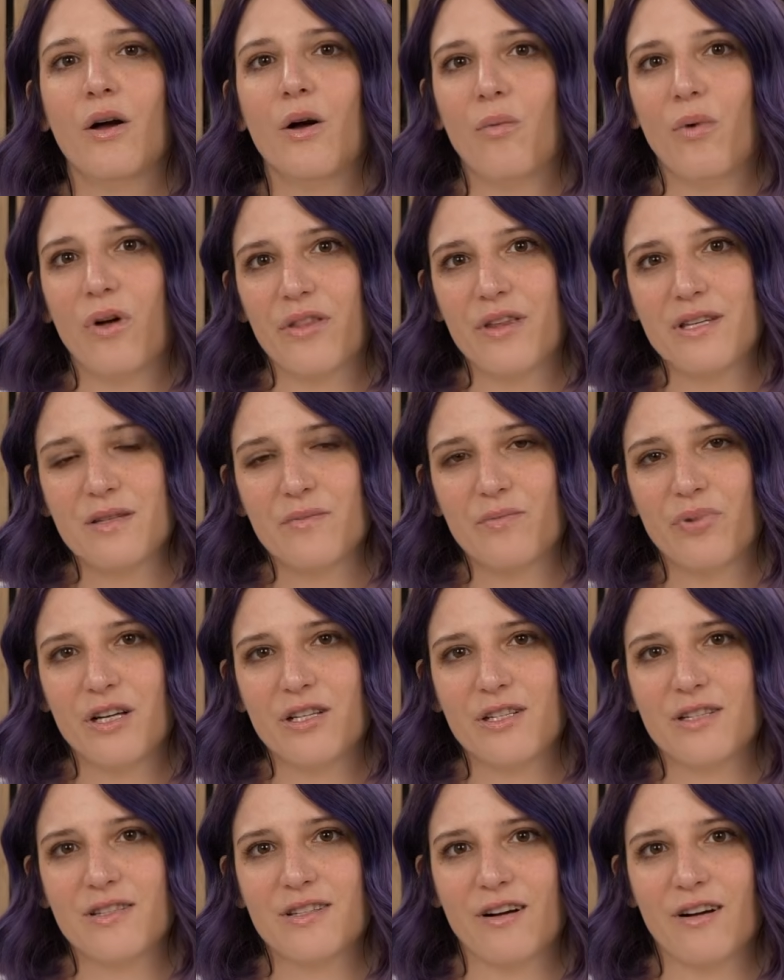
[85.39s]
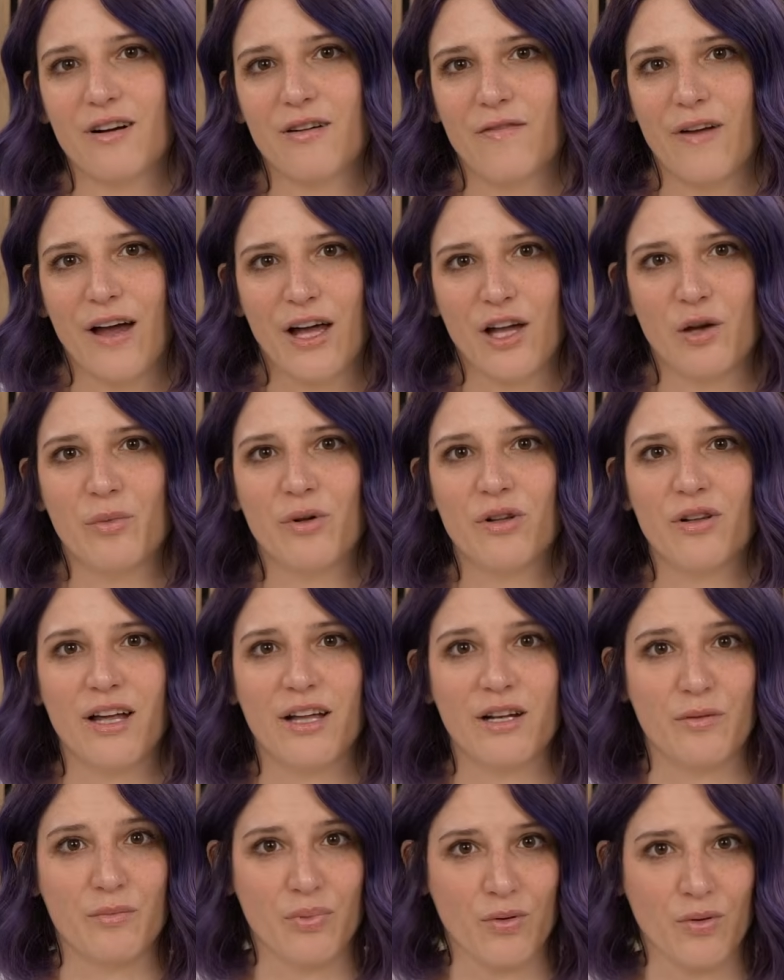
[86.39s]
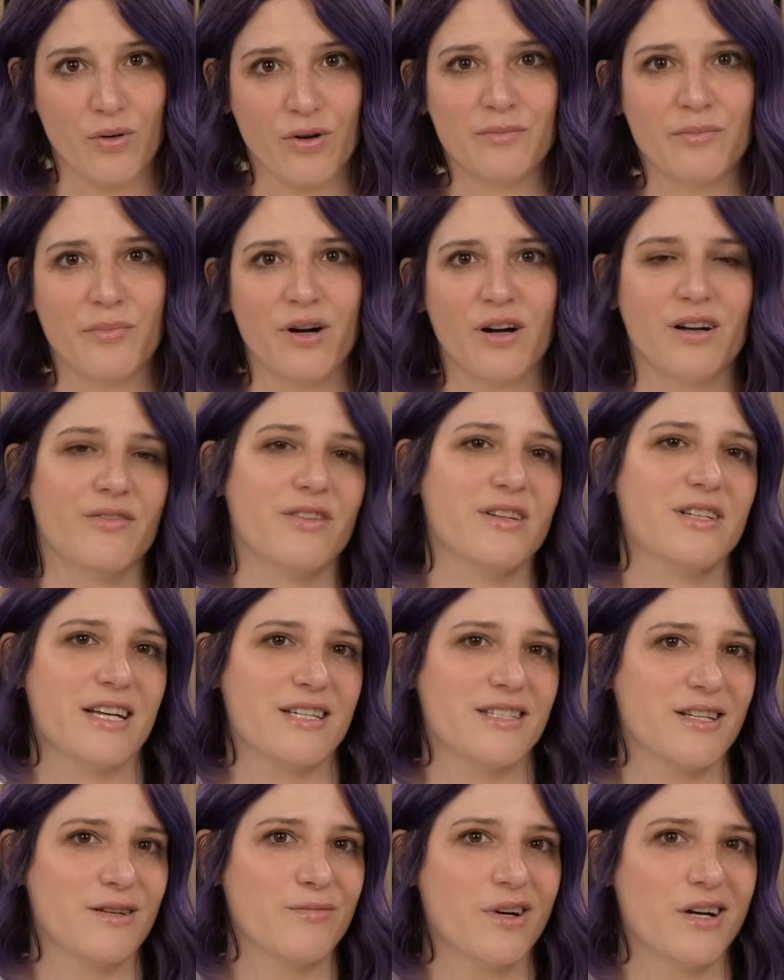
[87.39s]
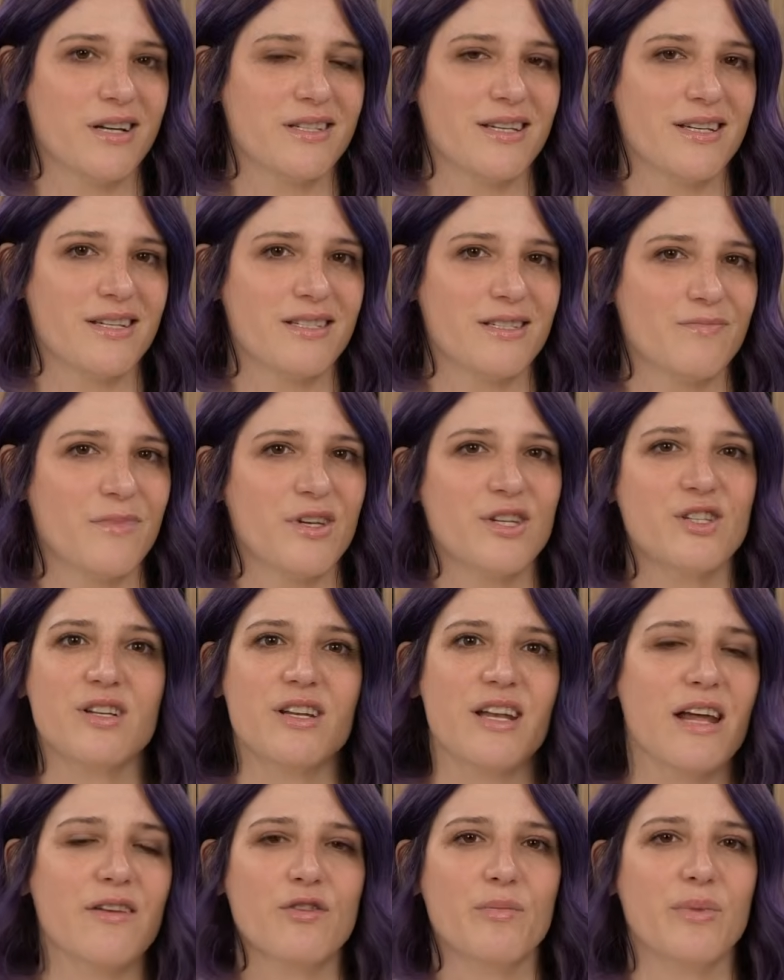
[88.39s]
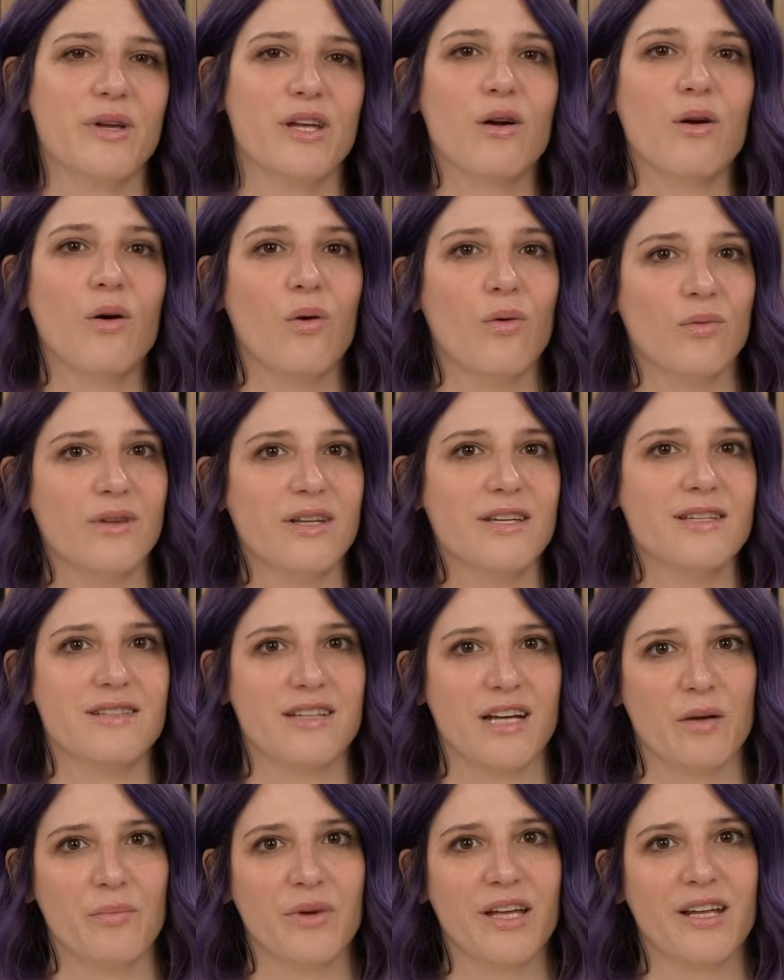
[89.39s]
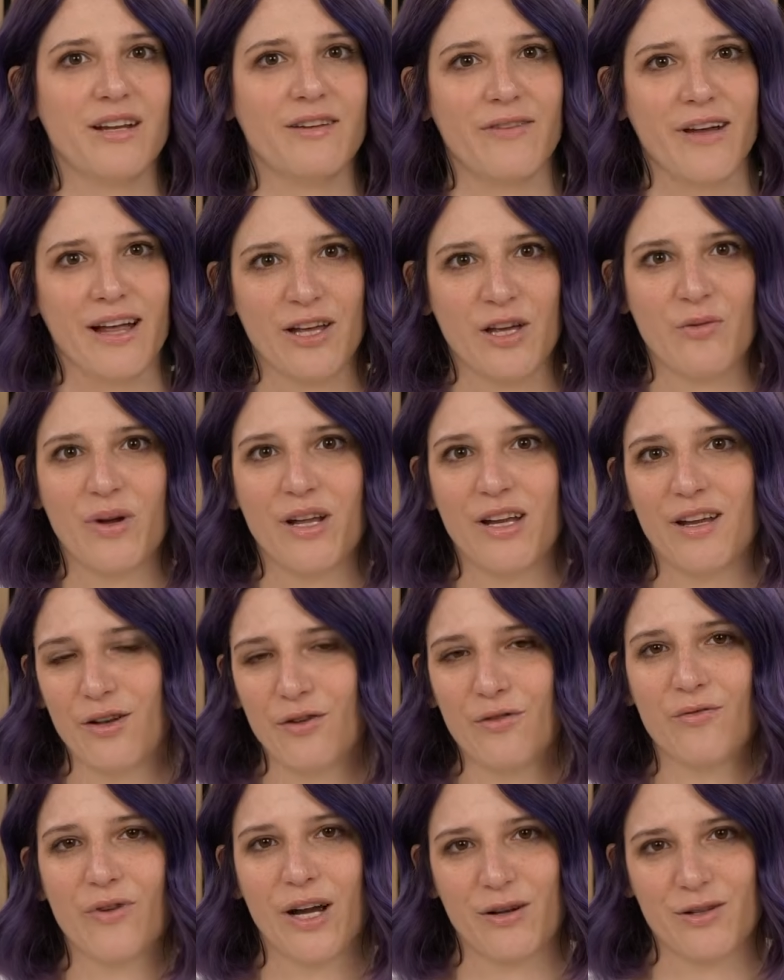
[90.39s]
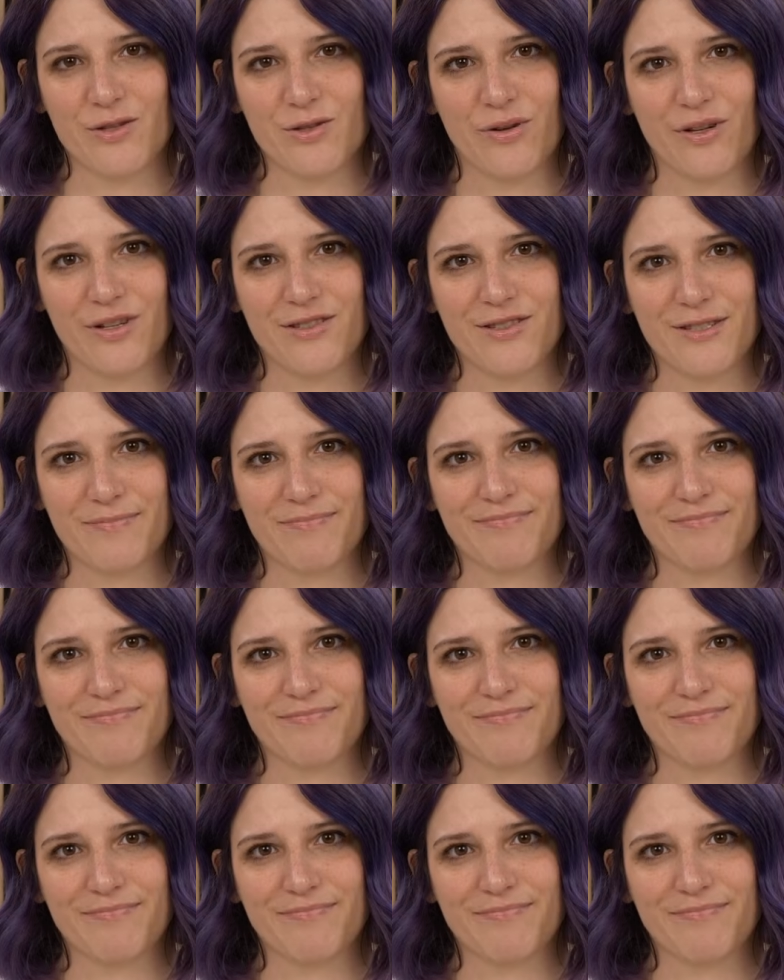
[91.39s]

While these impressions are a valuable and important part of the testing process, they should never be your only step in evaluating new fragrance oils.